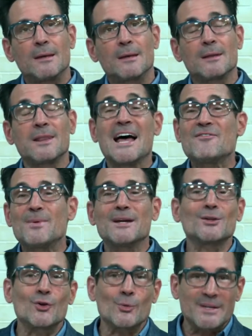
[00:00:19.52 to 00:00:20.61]
life being a
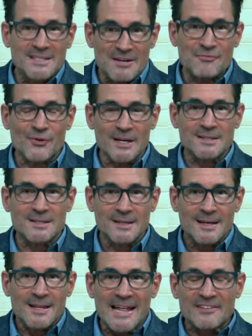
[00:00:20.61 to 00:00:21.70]
little bit different,
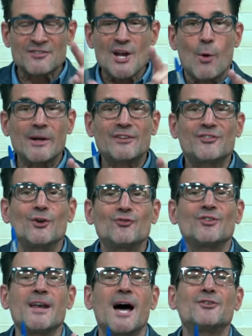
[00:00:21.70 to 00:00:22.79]
that's no excuse
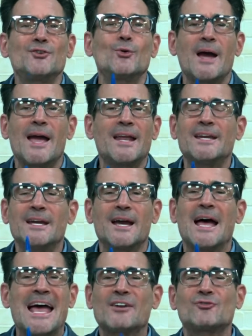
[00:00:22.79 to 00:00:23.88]
to not do any
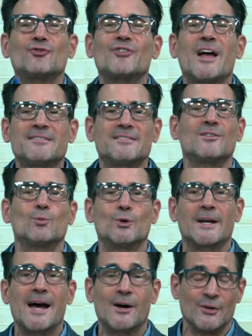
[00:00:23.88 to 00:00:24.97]
exercises and
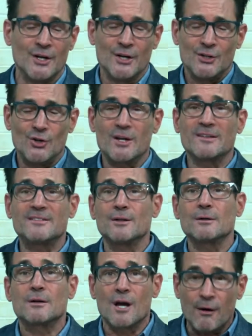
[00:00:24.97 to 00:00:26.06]
work out. You can still
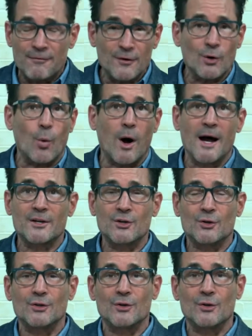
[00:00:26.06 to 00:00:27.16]
go for a walk. You
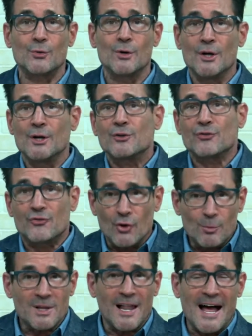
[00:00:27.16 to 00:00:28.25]
can do
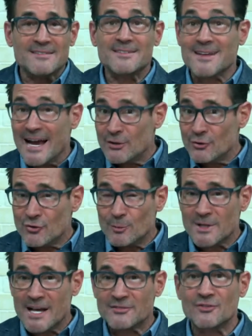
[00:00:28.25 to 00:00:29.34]
Zoom classes. I do Zoom
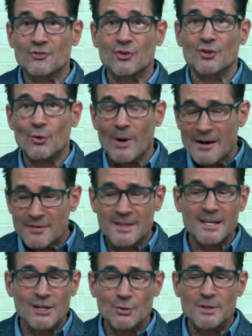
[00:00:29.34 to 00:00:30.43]
classes. You can do
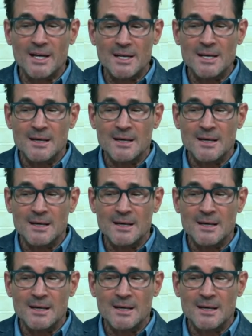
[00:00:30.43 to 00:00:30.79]
everything you did